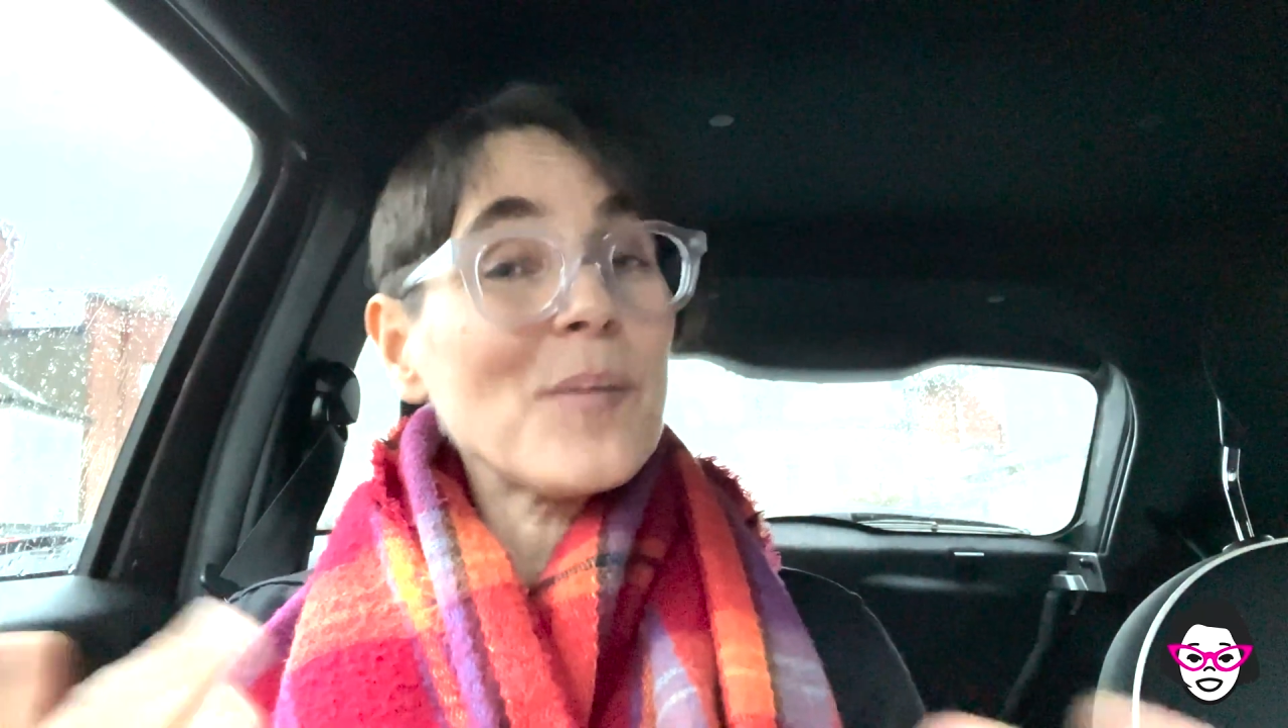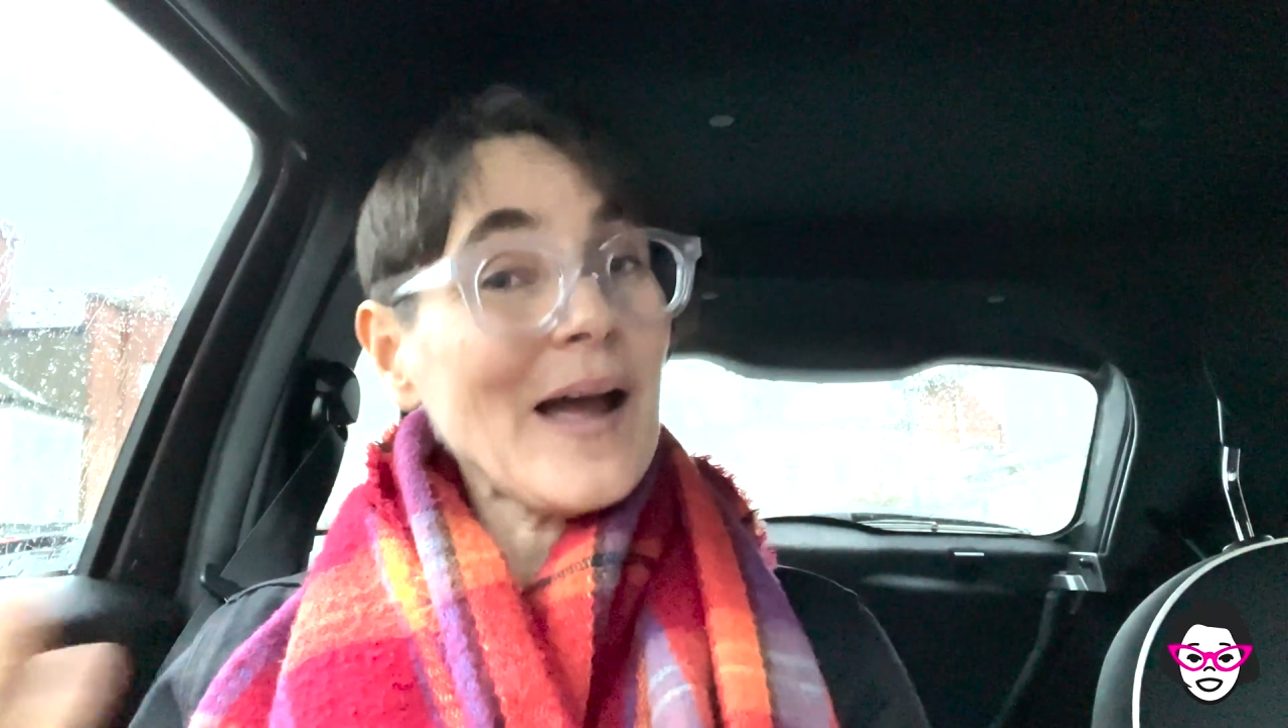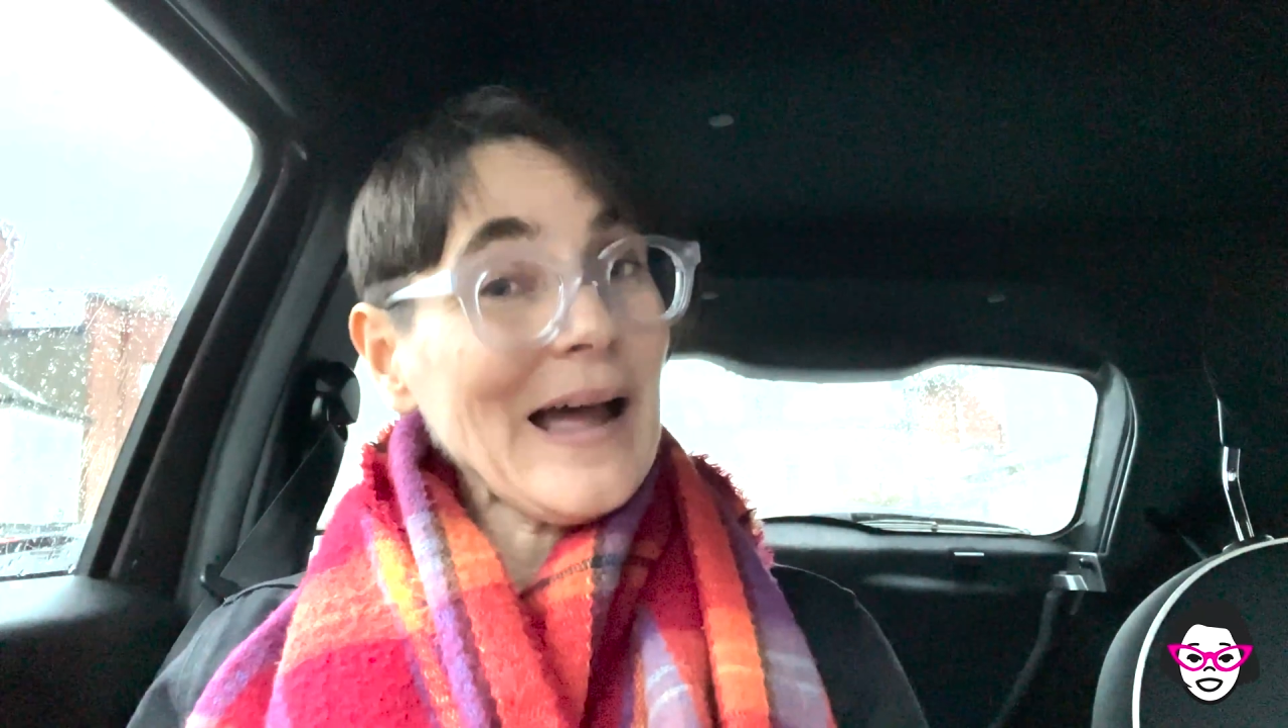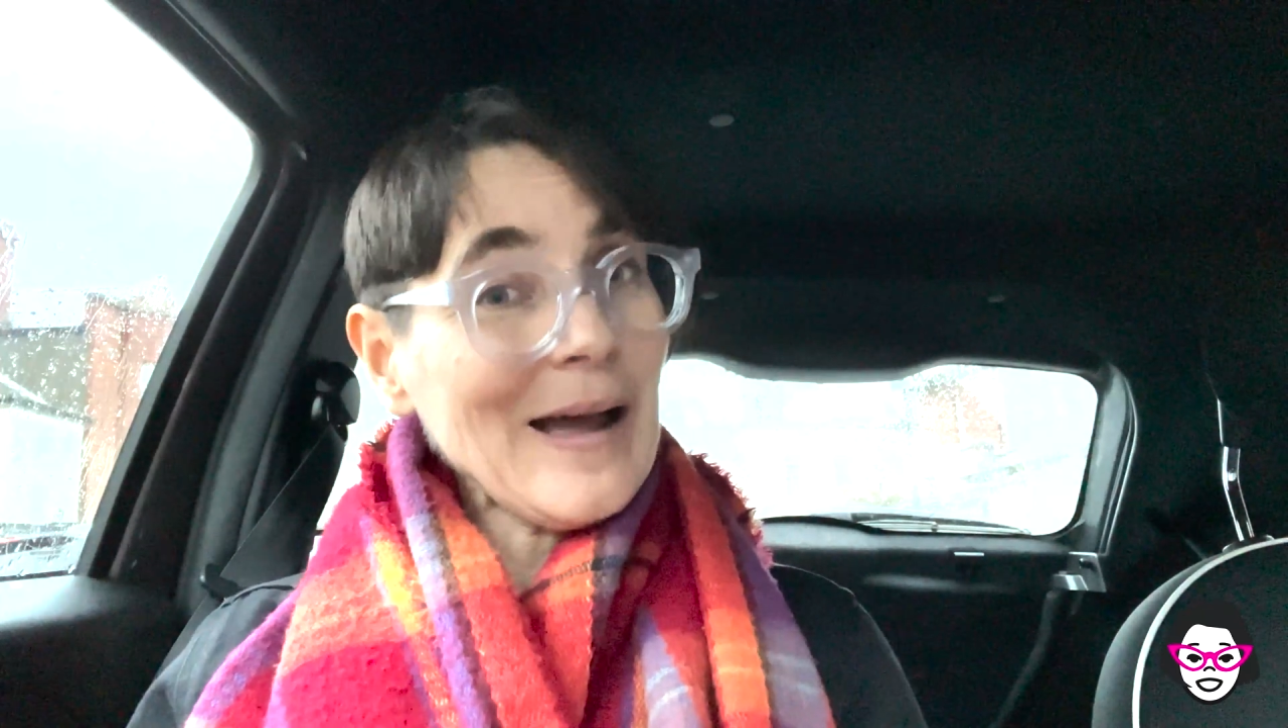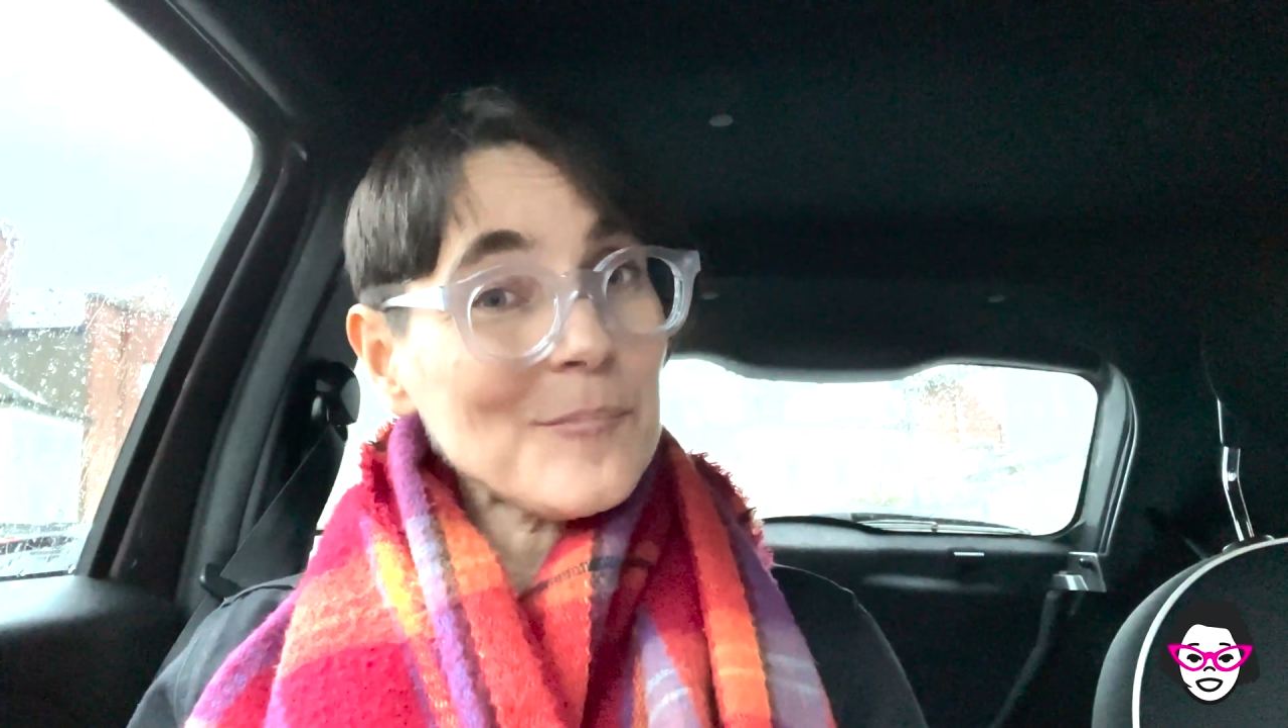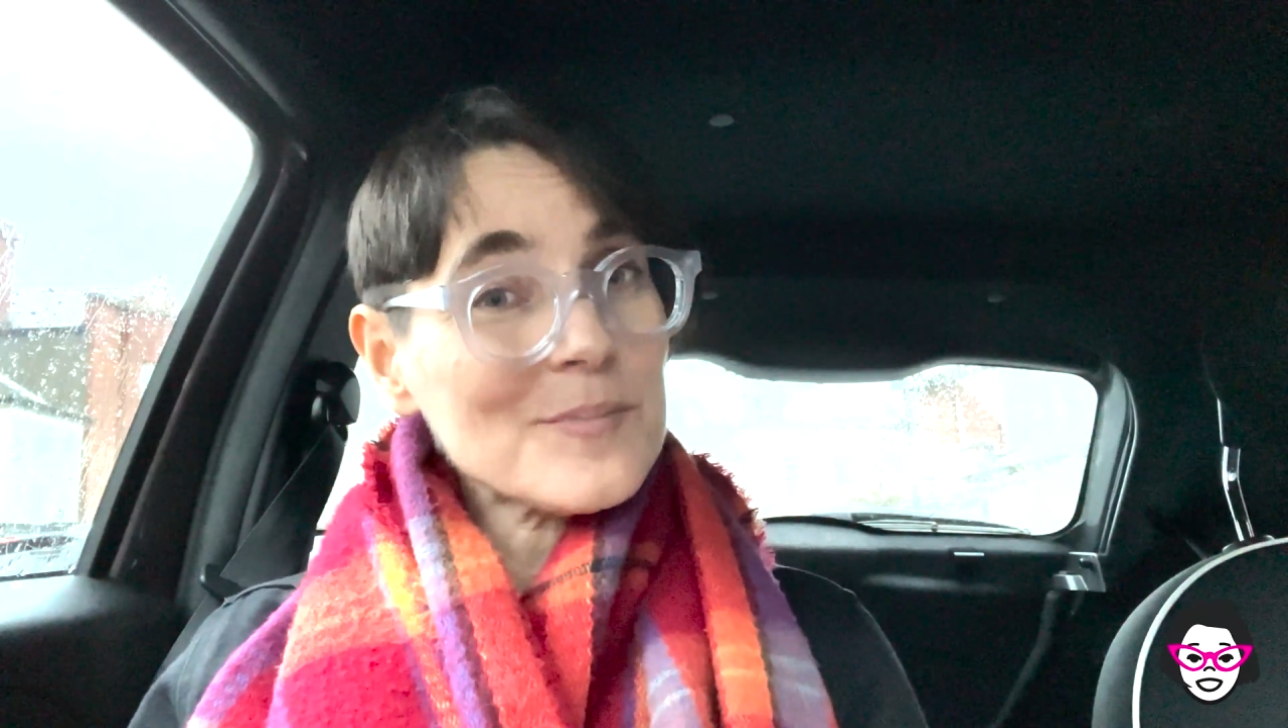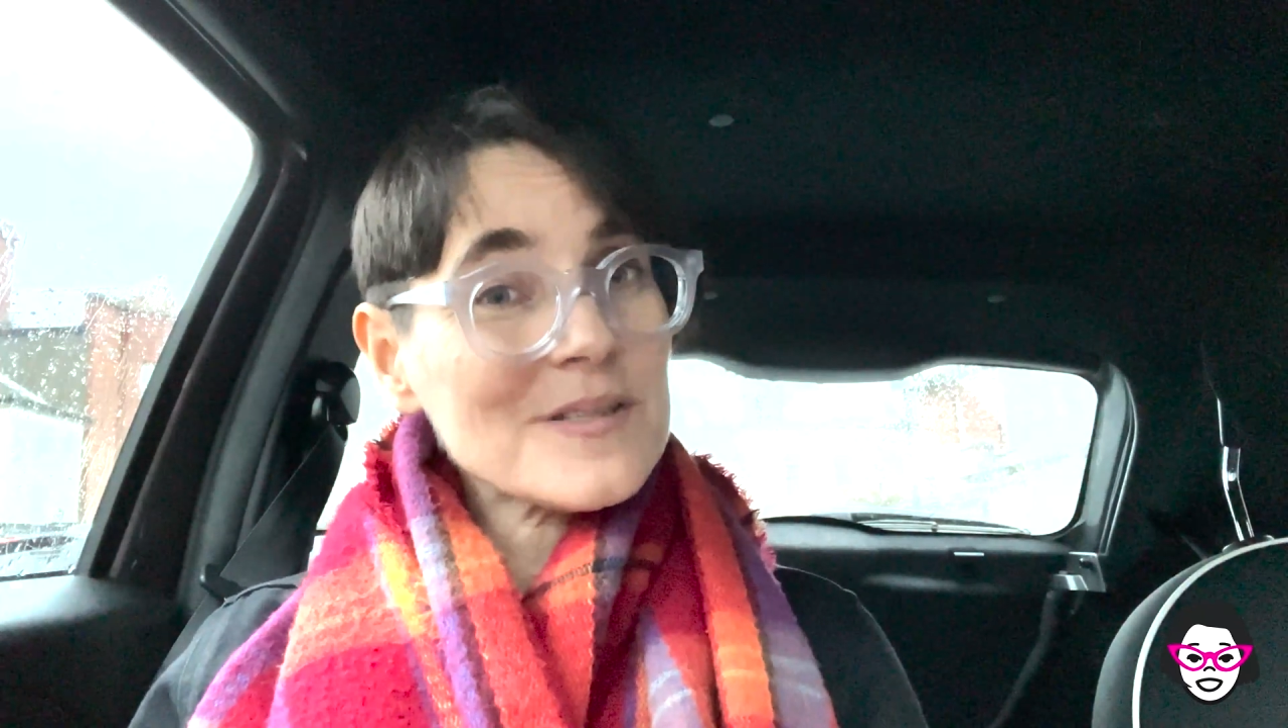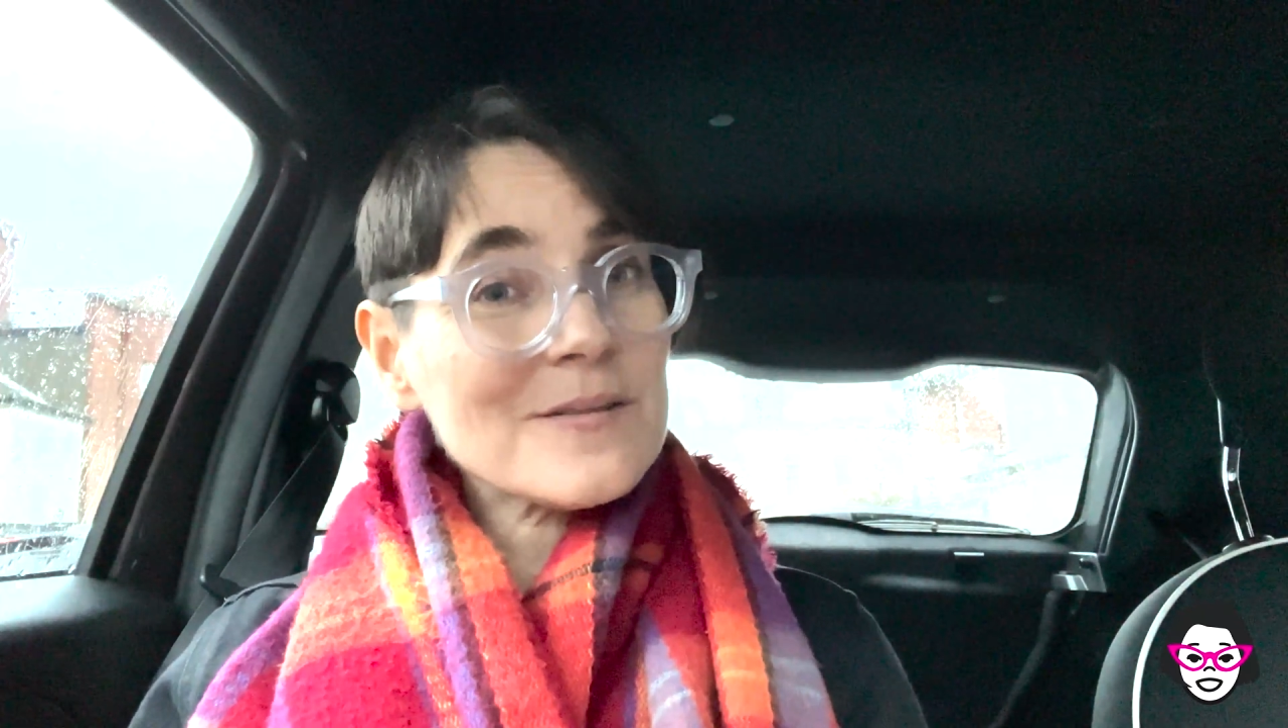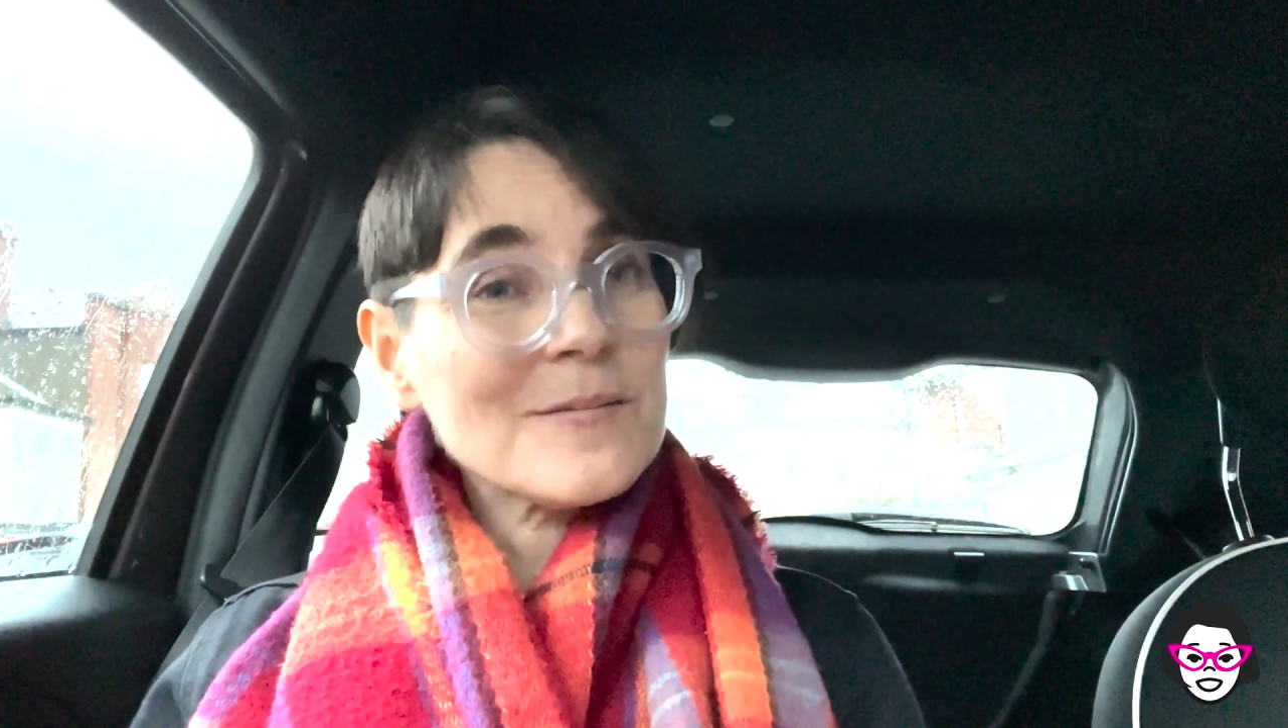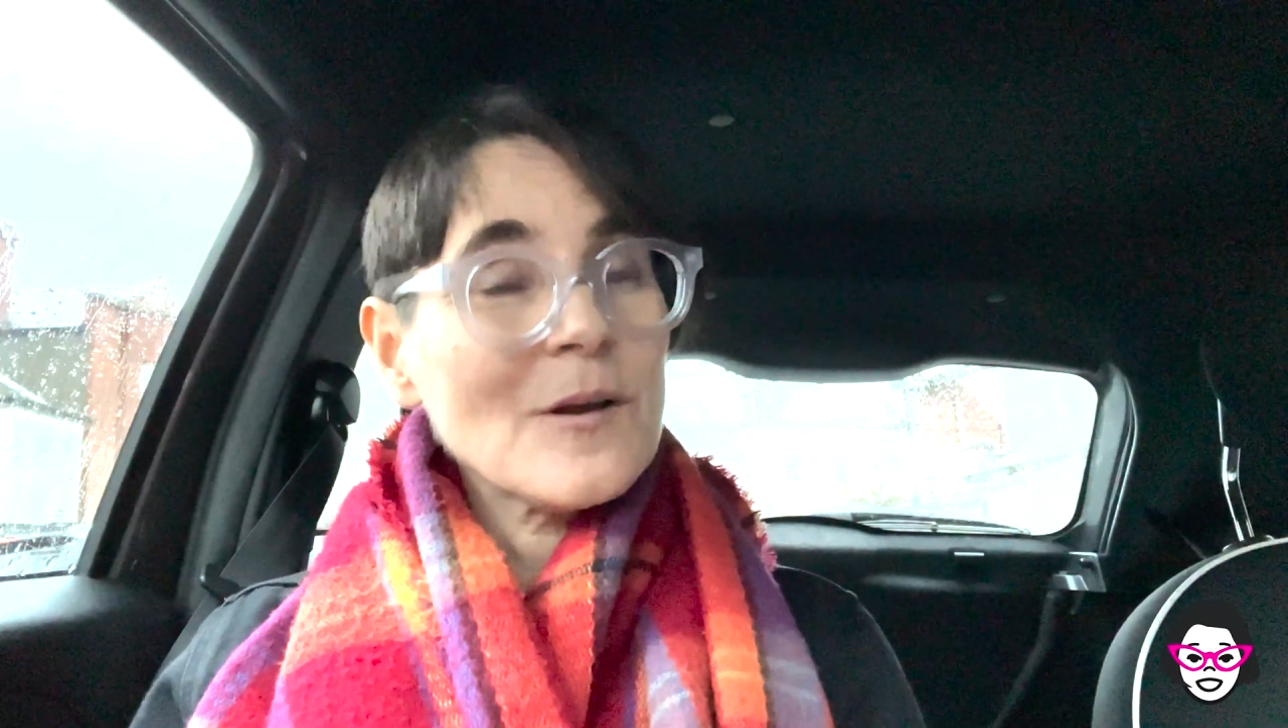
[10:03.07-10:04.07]

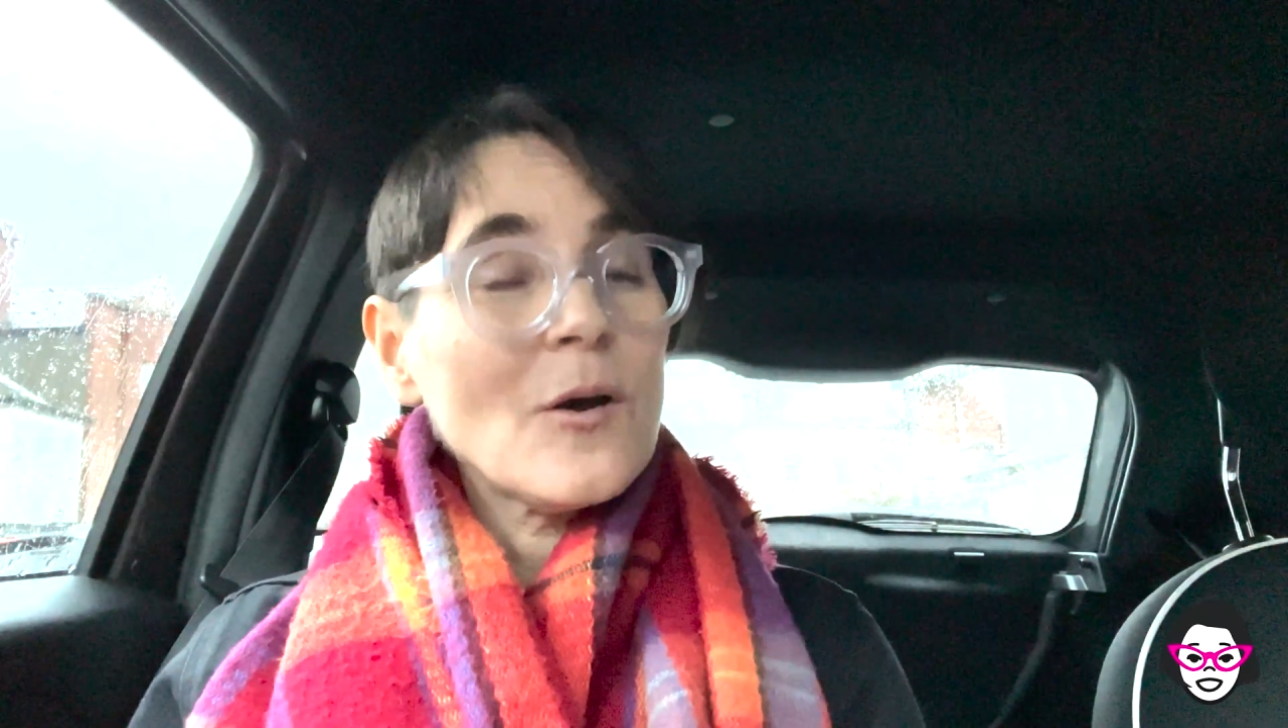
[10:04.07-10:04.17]
perhaps